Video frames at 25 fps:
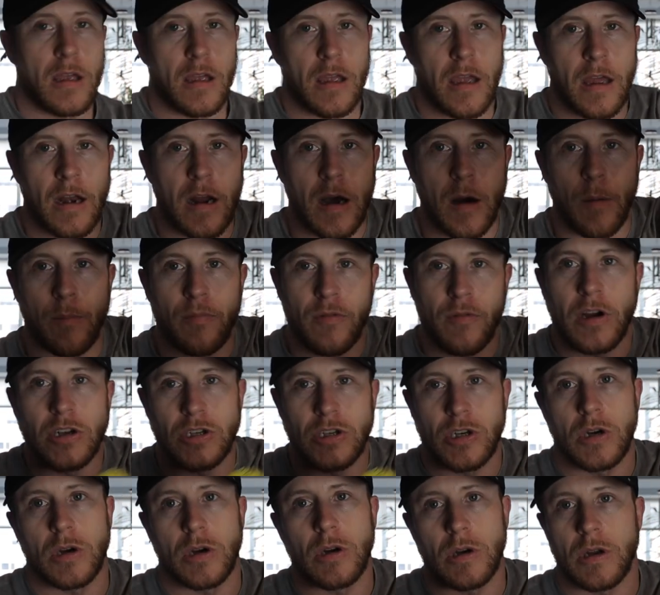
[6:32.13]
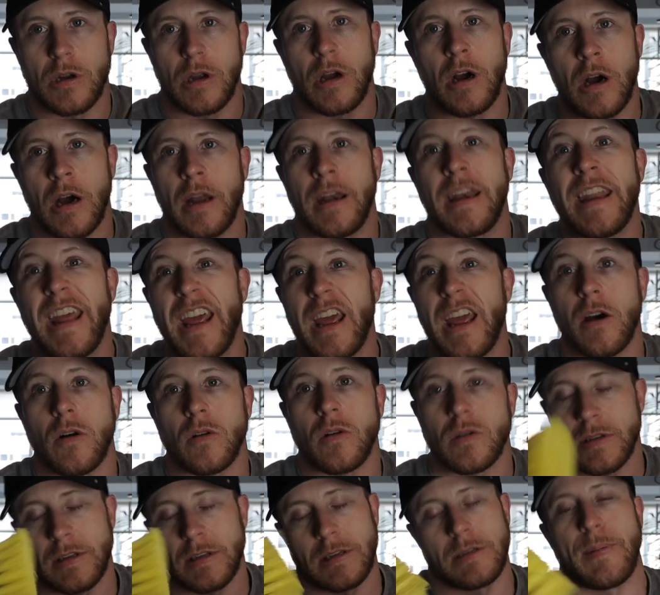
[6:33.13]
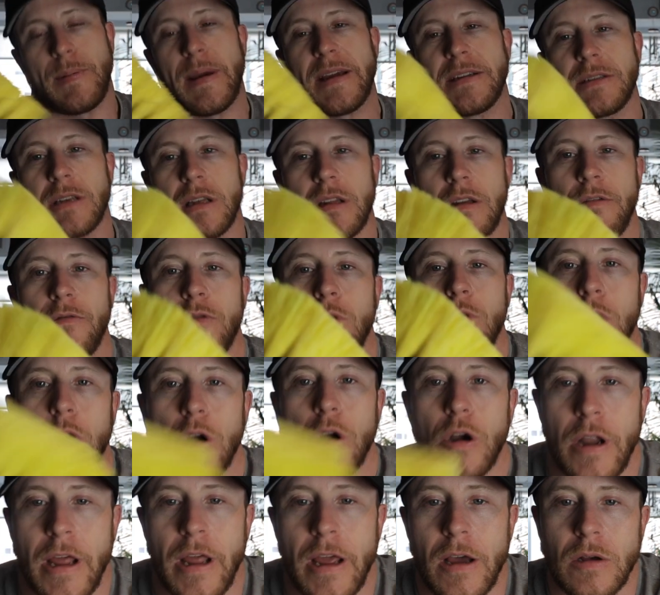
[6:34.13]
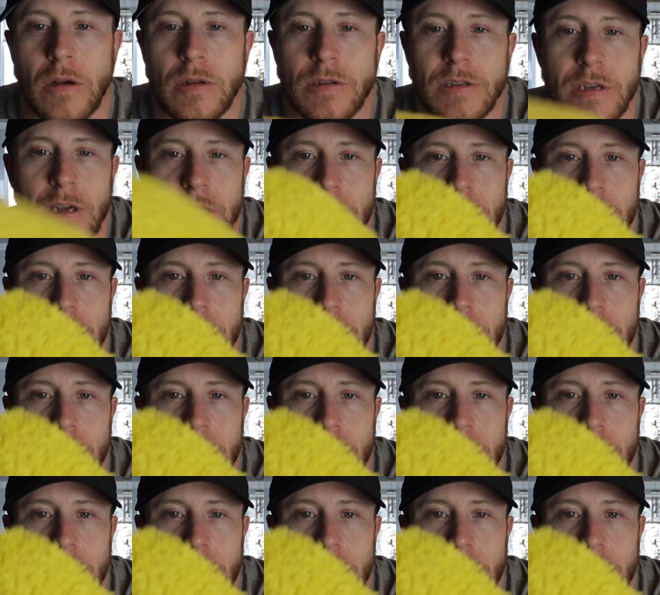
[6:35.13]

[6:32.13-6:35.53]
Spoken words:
and I'll brush her nails. It's basically for her nails.